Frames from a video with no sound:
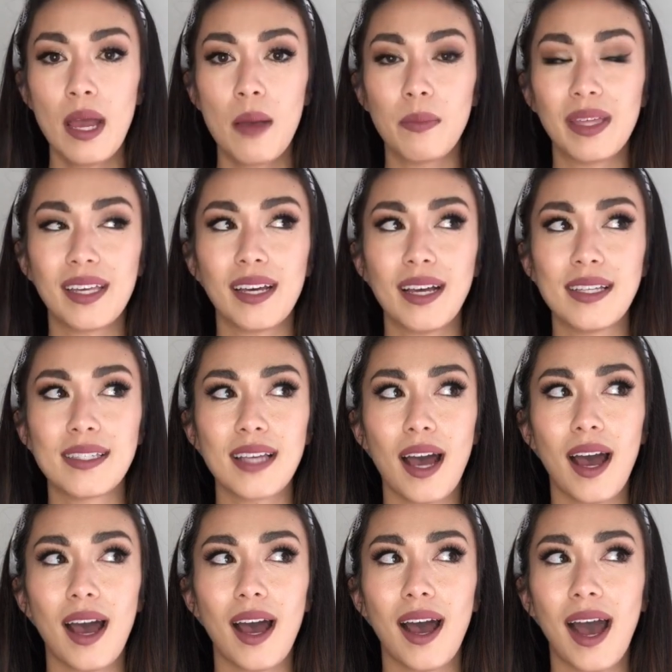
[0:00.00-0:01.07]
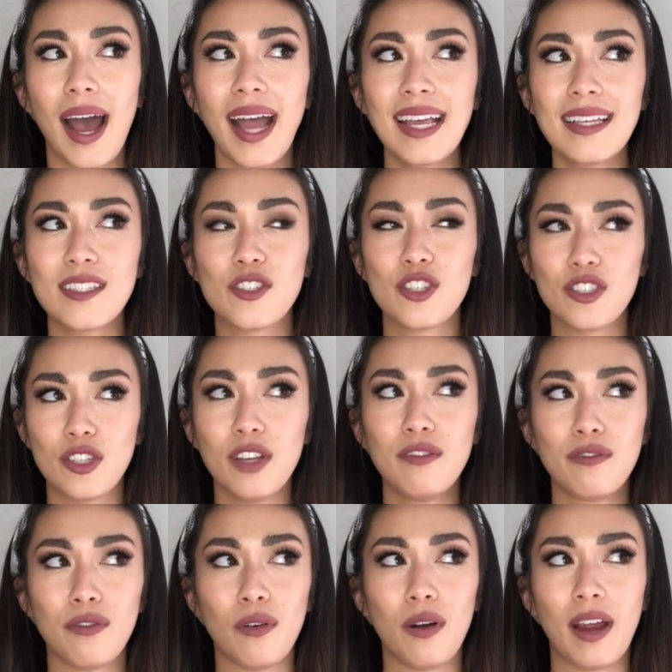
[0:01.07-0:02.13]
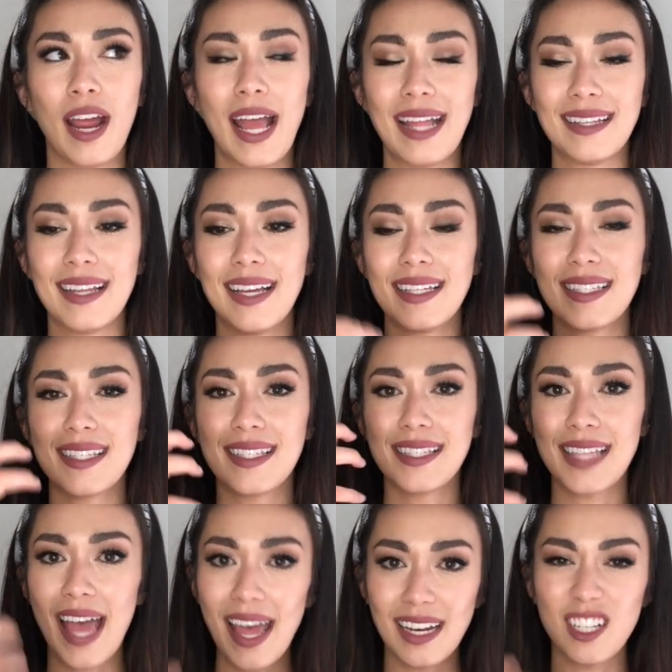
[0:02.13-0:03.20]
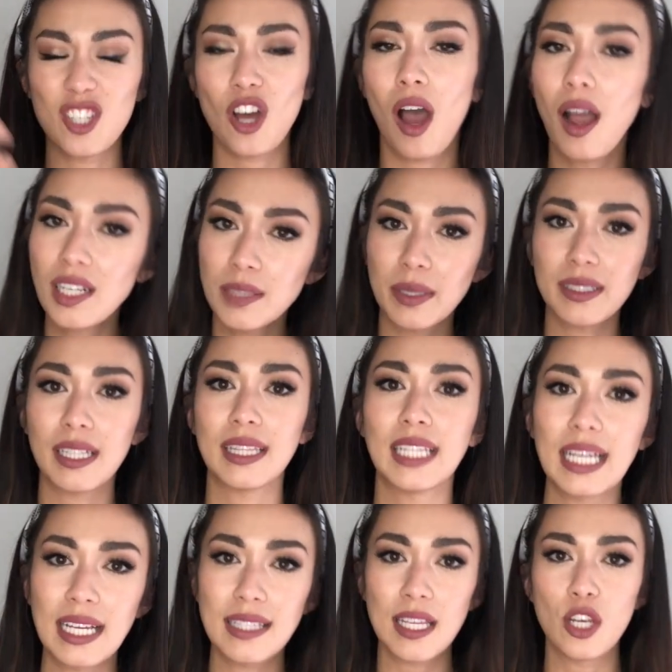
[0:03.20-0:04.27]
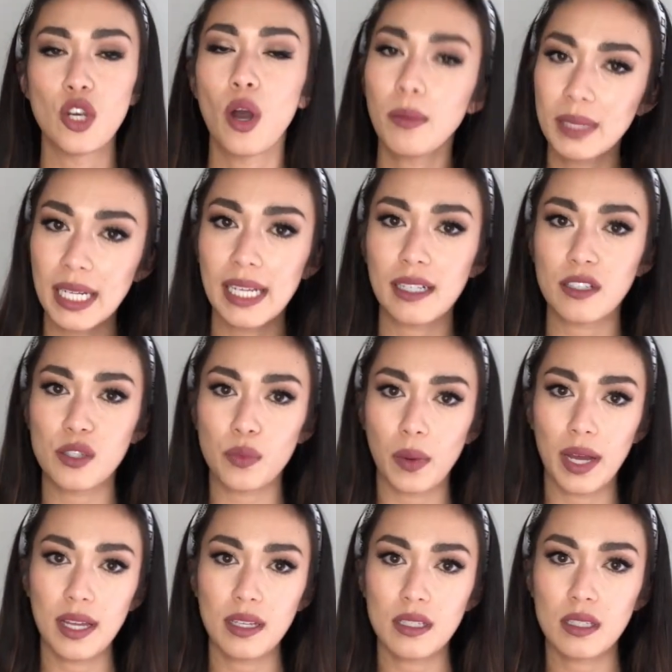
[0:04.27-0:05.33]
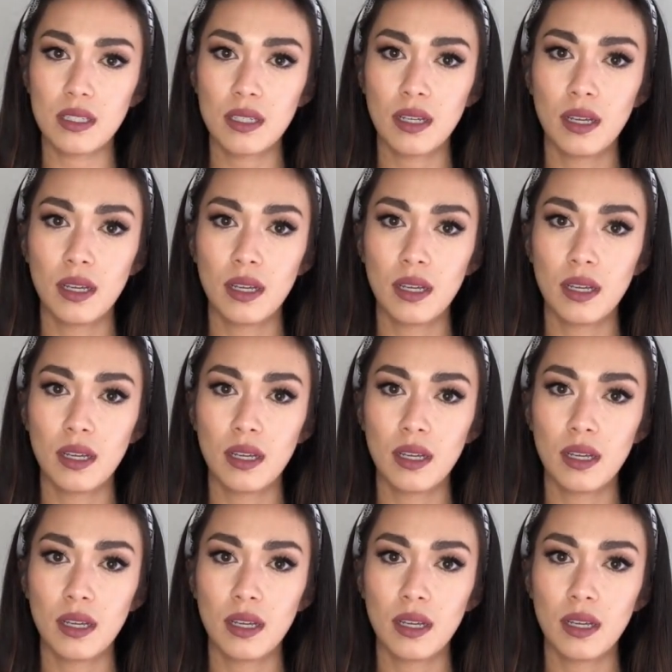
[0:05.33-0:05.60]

because I stood for and said and talked about the things that nobody else was.